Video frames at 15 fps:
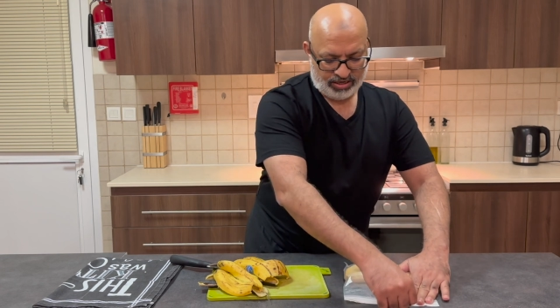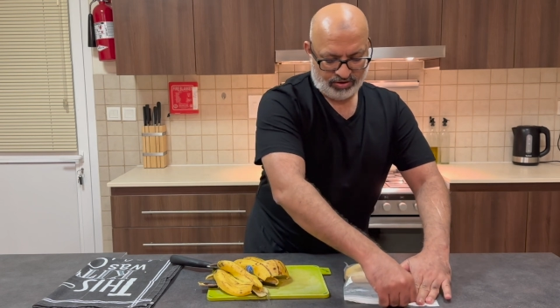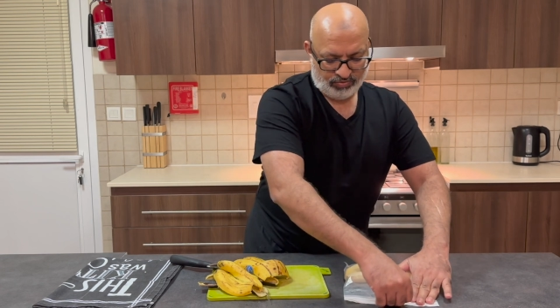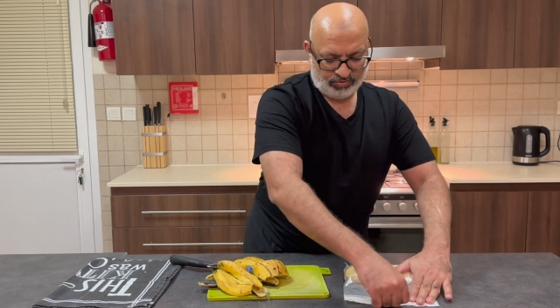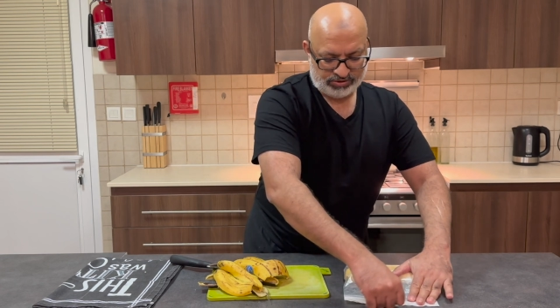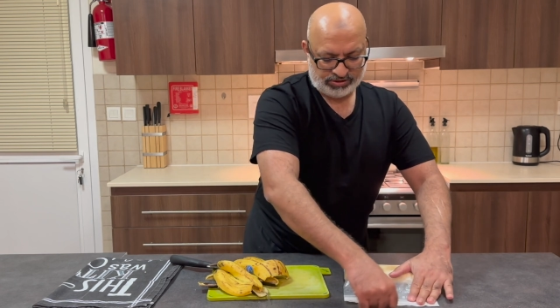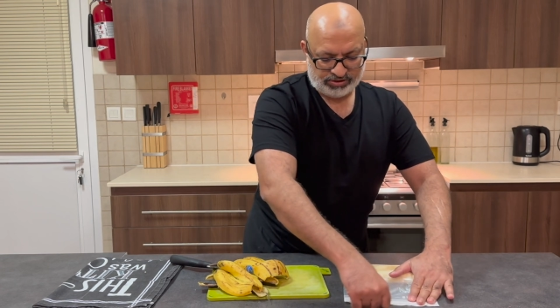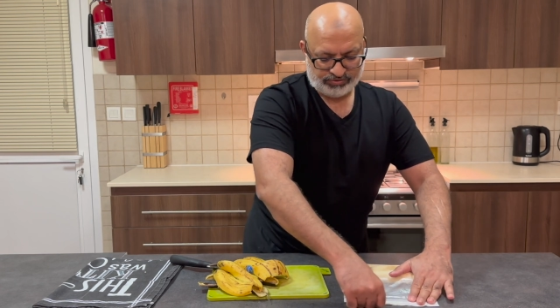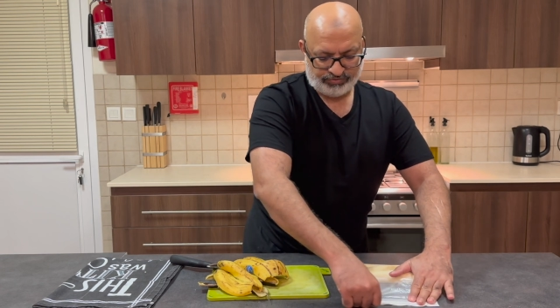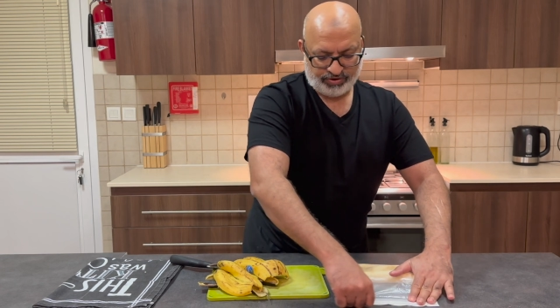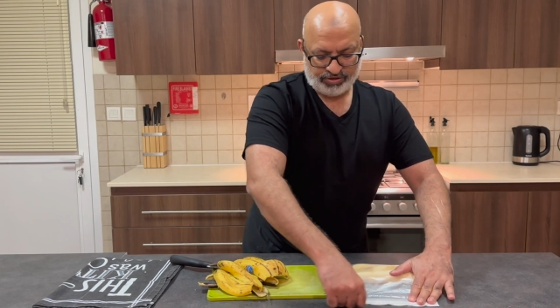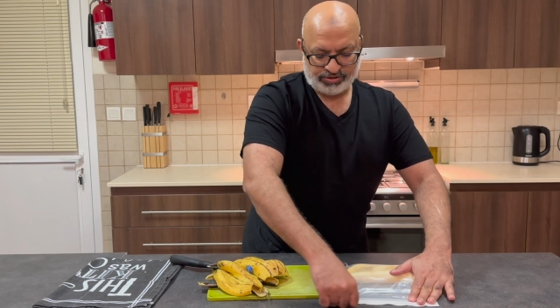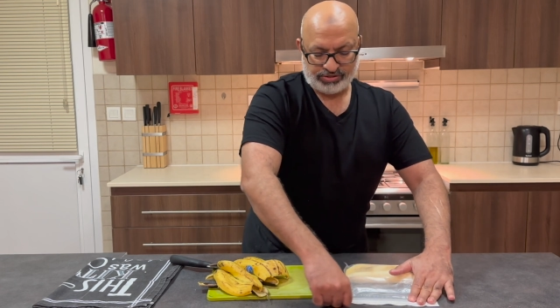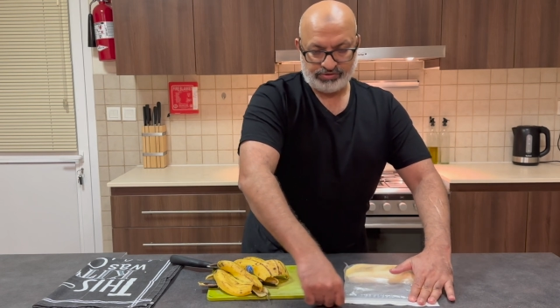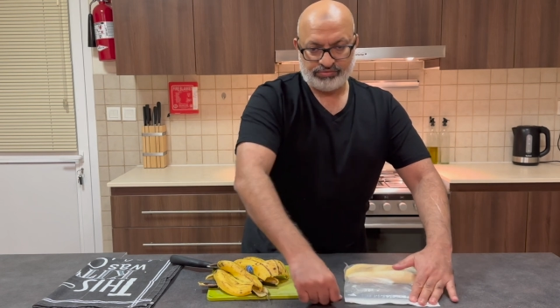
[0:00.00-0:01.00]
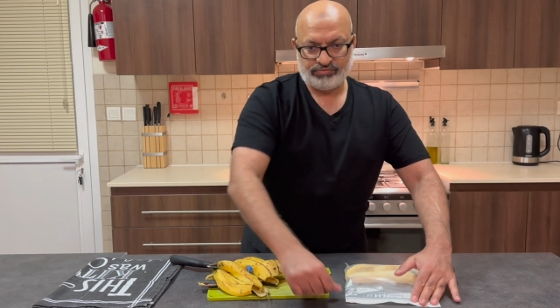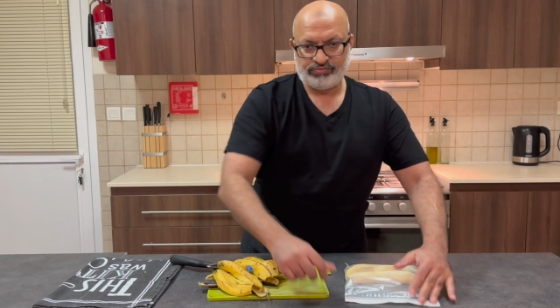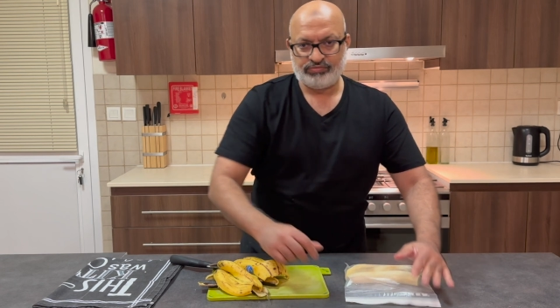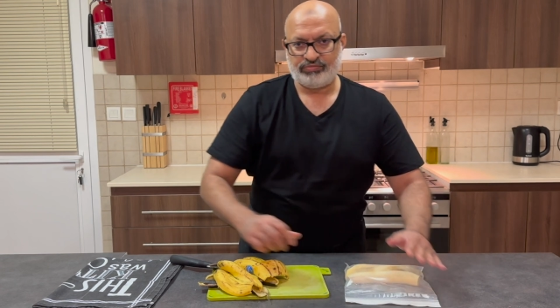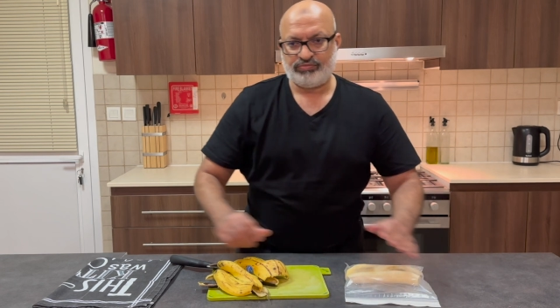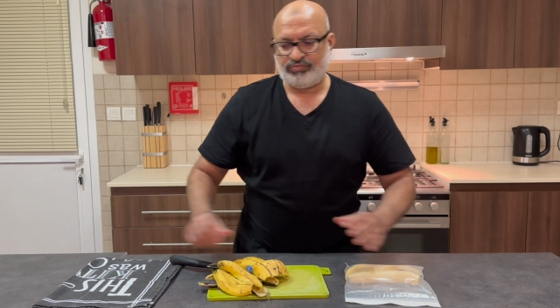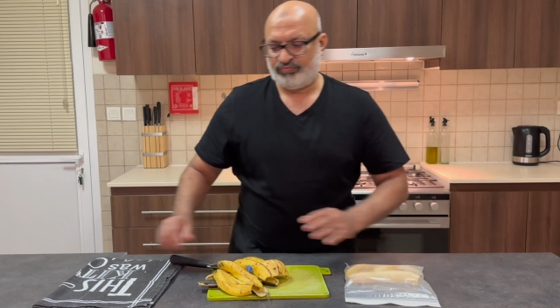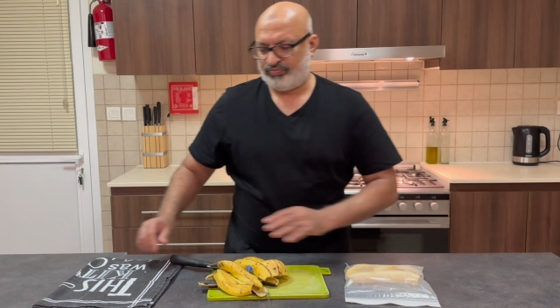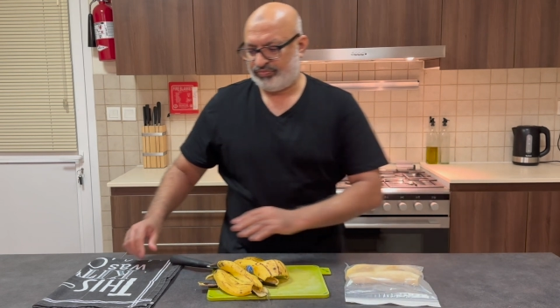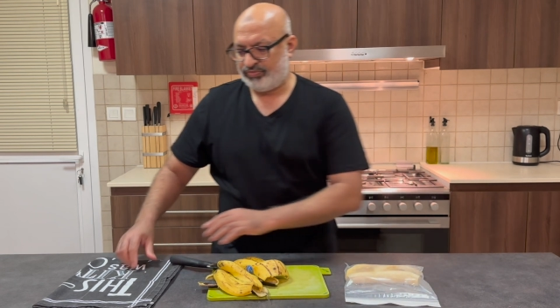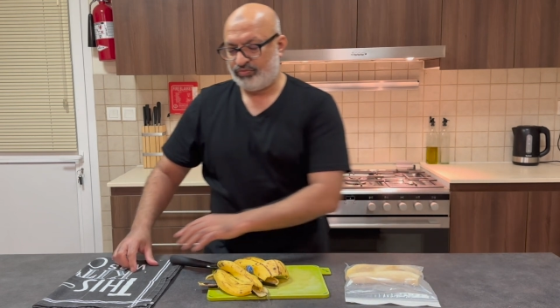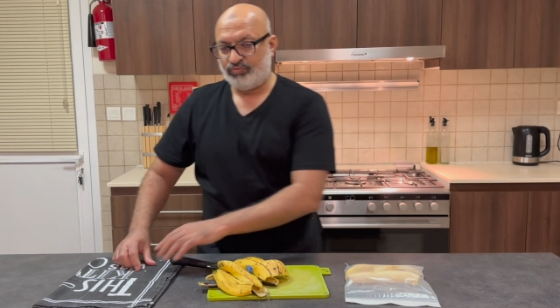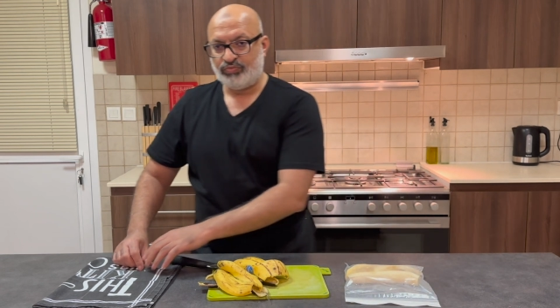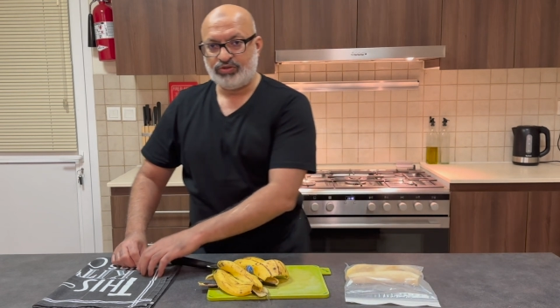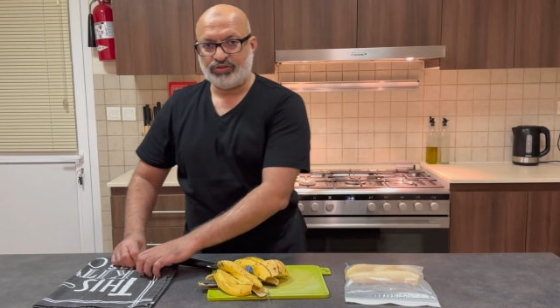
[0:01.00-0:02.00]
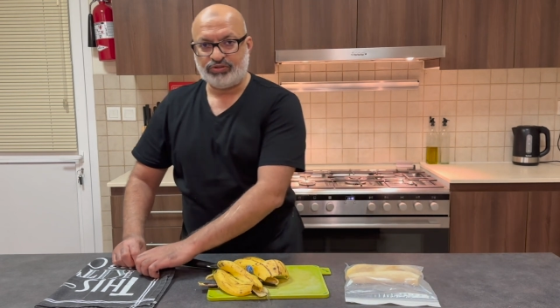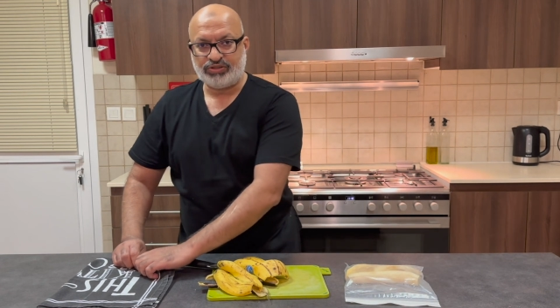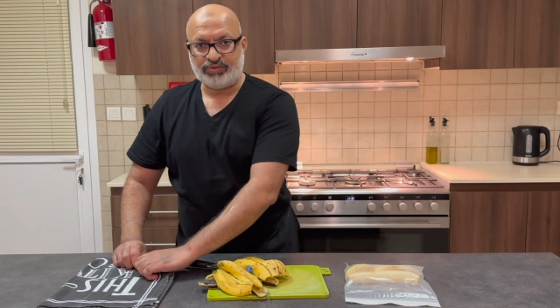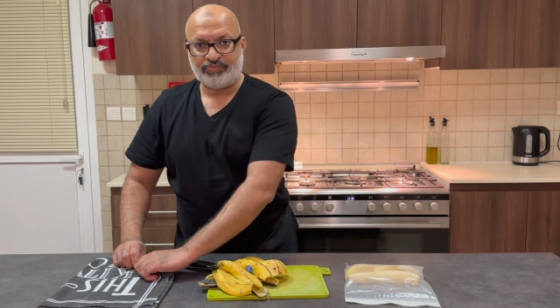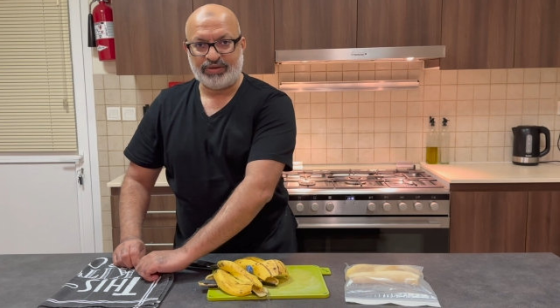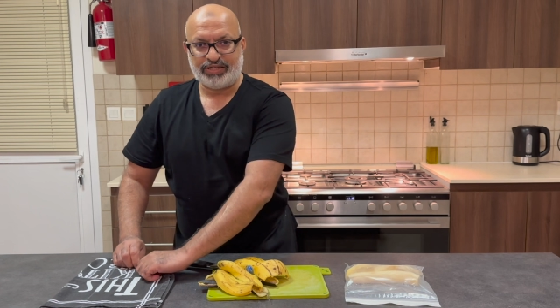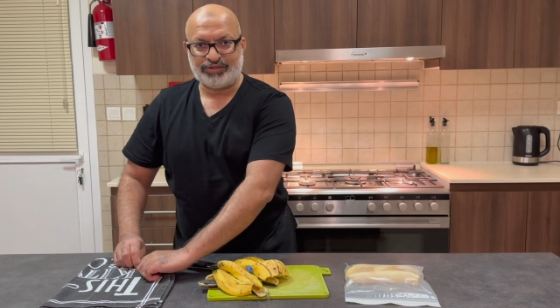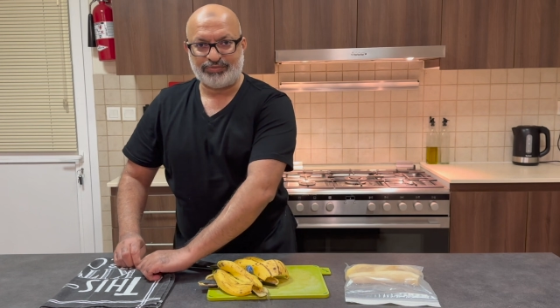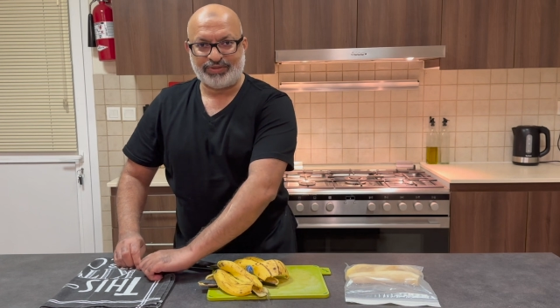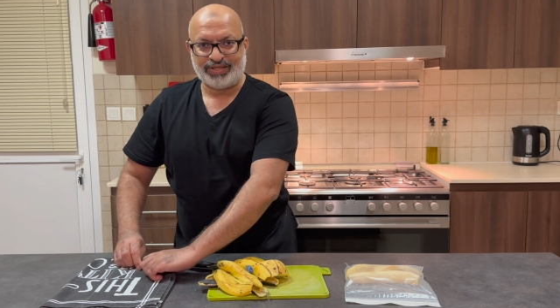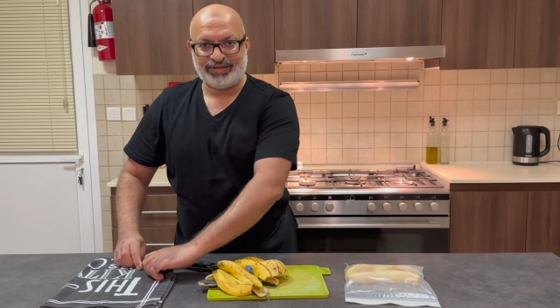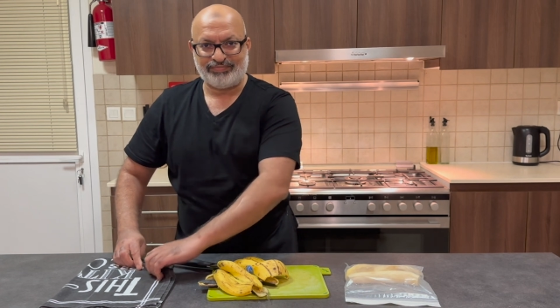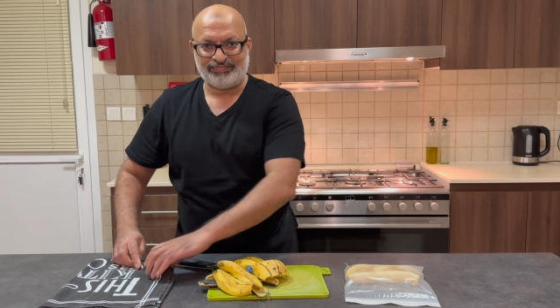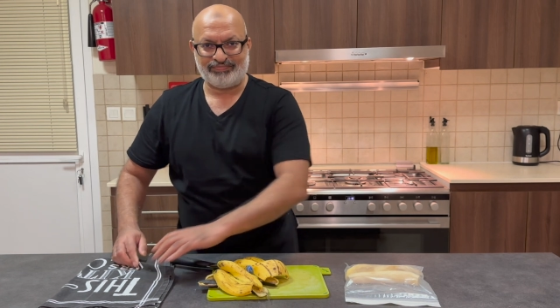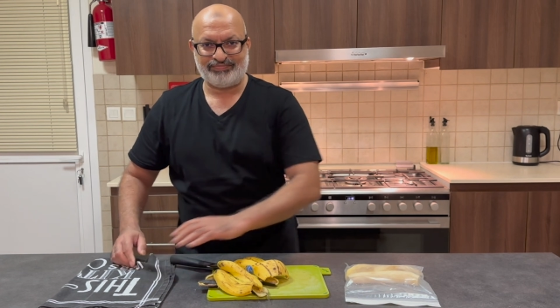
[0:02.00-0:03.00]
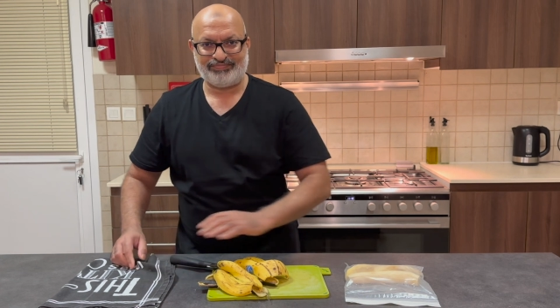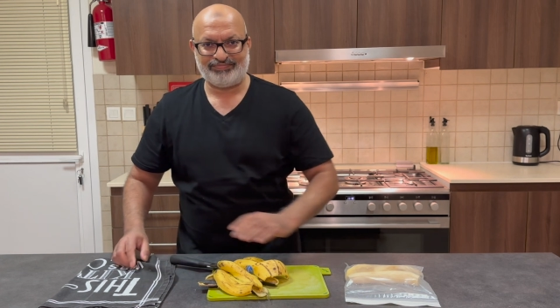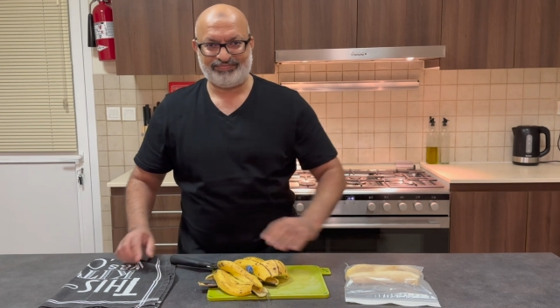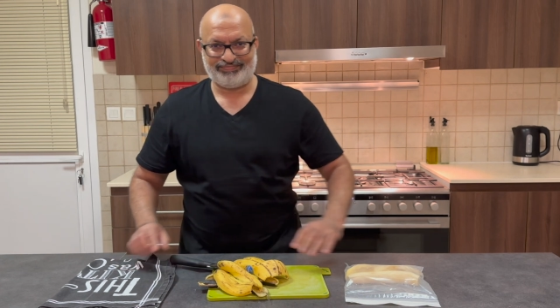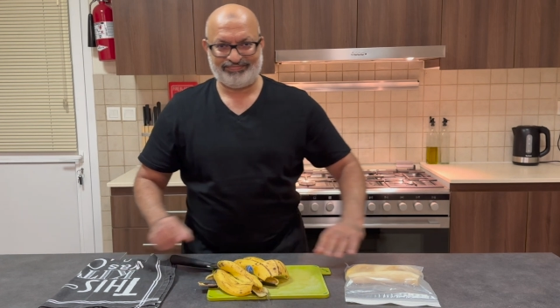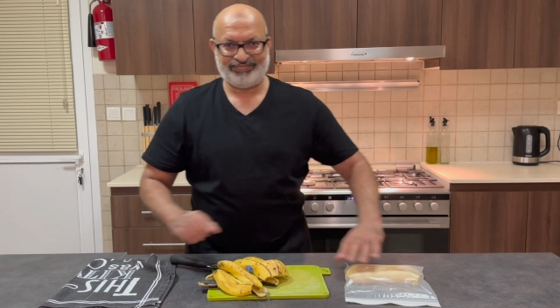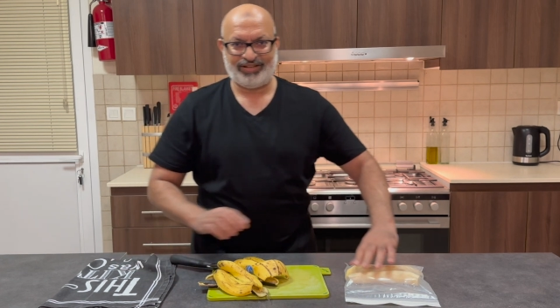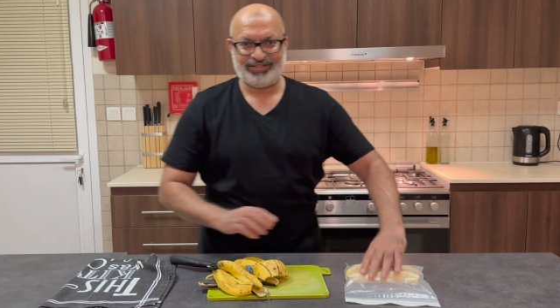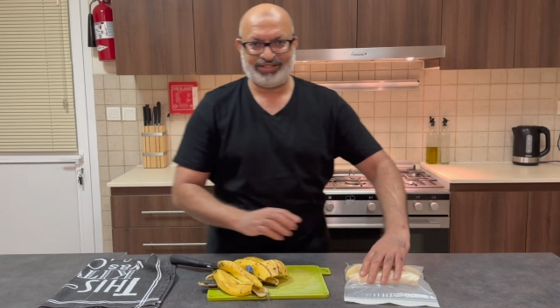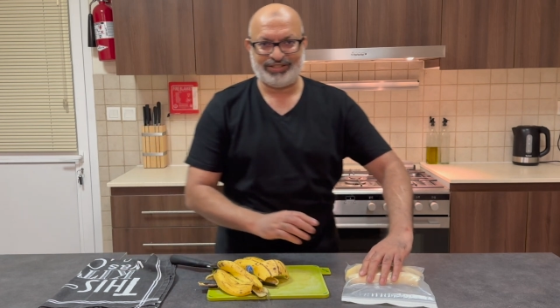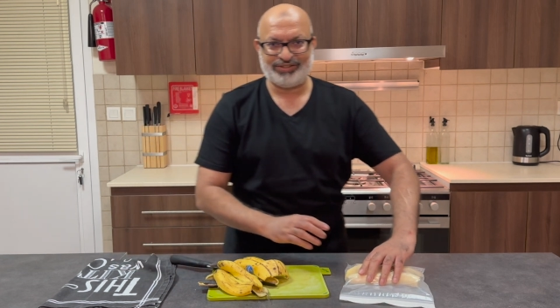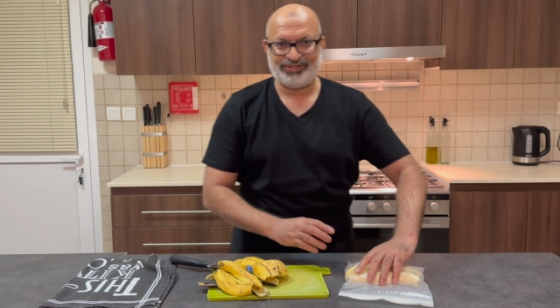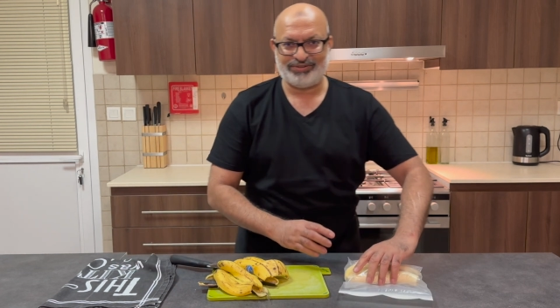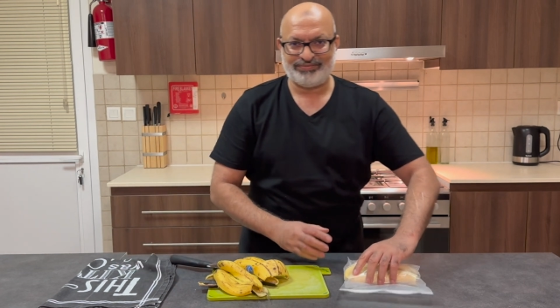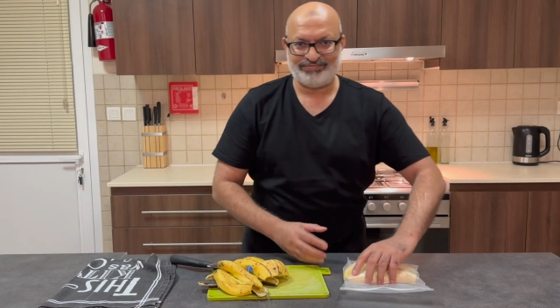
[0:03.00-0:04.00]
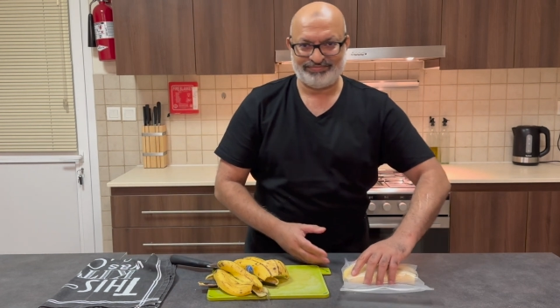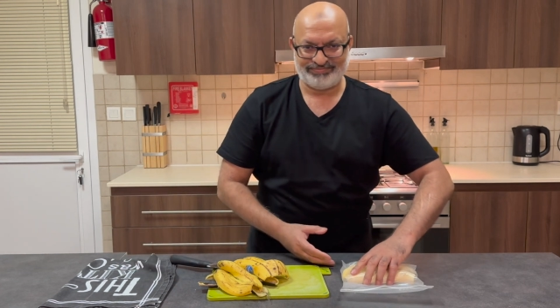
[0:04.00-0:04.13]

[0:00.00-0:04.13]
Once it's frozen, we'll do some magic with it. I'll see you soon.